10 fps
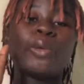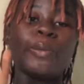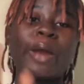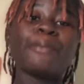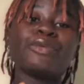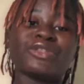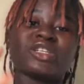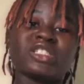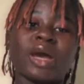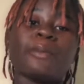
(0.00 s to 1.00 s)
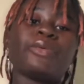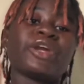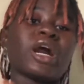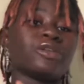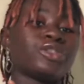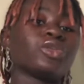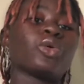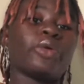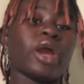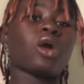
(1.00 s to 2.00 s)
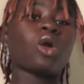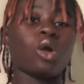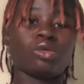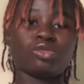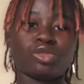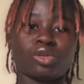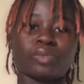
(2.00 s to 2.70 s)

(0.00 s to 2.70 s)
represent and bring out the Korean culture.